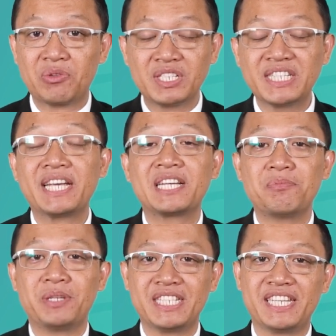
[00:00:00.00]
our
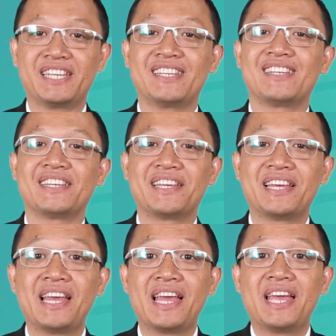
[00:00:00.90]
second meeting.
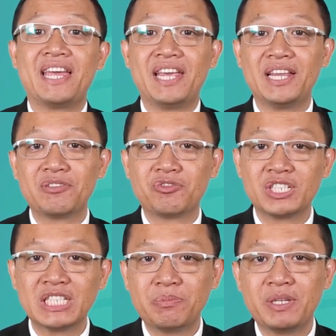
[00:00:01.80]
In the
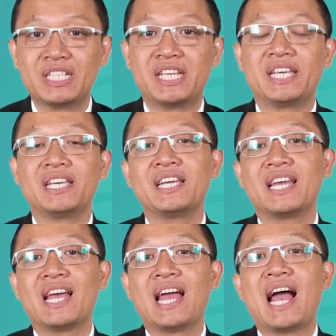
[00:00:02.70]
first meeting,
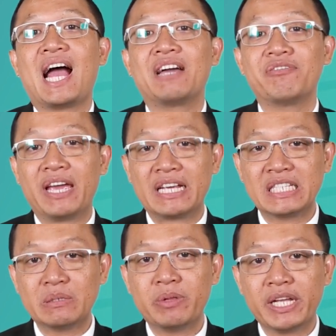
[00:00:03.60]
I've
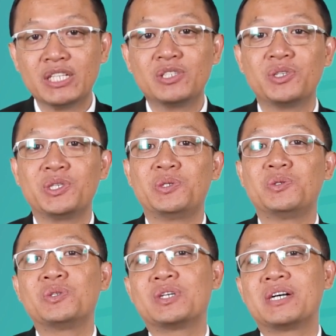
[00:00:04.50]
explained to
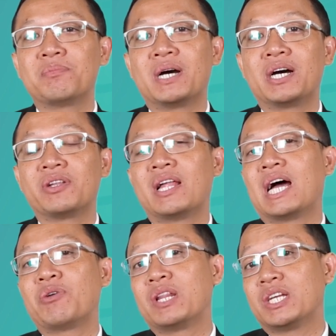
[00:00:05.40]
you about
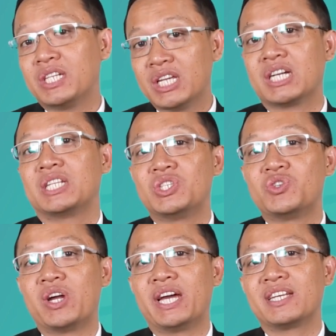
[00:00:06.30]
our learning
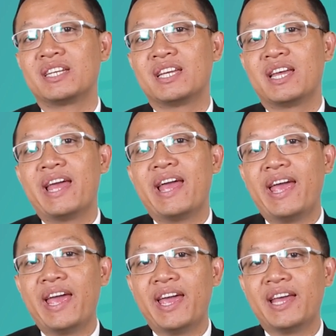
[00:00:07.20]
contract
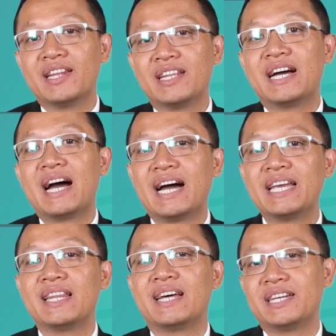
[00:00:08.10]
and a
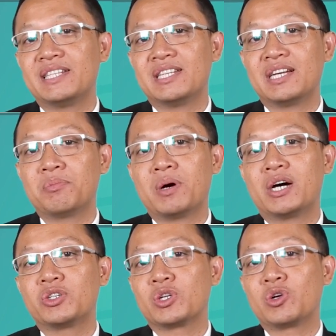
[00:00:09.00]
highlight
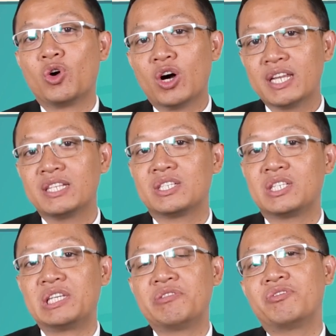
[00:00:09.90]
about
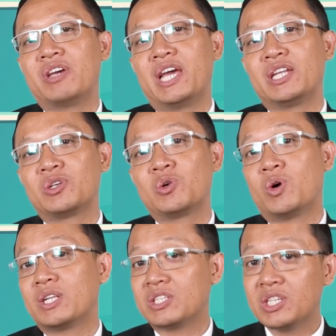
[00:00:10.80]
qualitative and
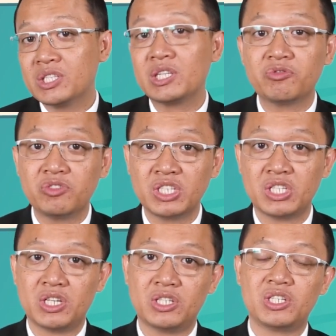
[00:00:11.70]
quantitative
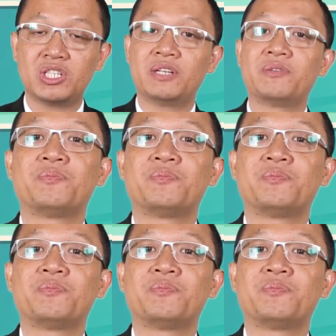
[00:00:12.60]
research.